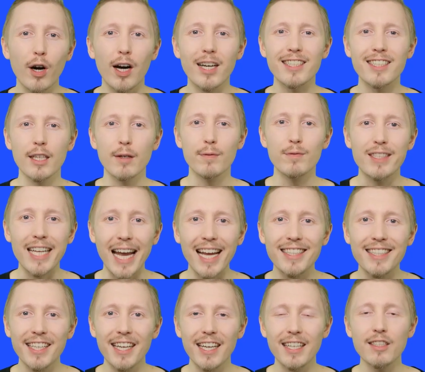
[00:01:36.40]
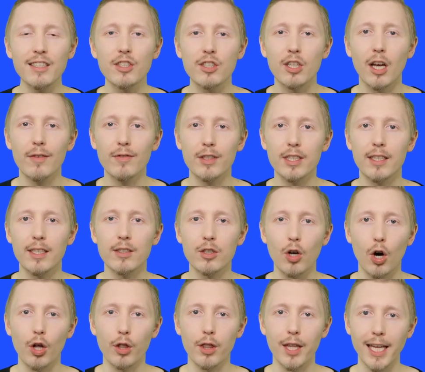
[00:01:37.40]
variety of data and
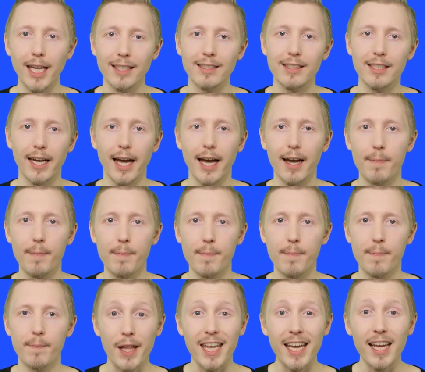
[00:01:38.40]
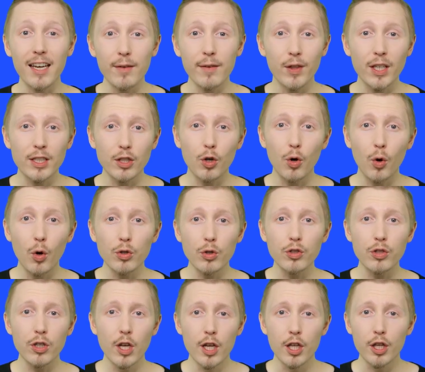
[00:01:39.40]
services on the internet. By the end of this
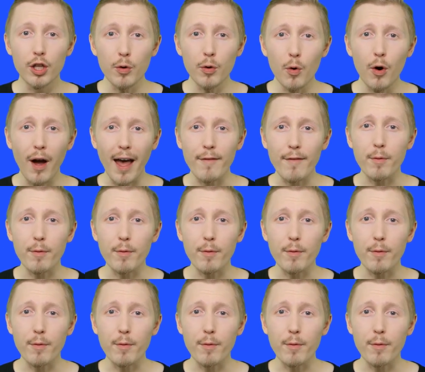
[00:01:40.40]
course, you will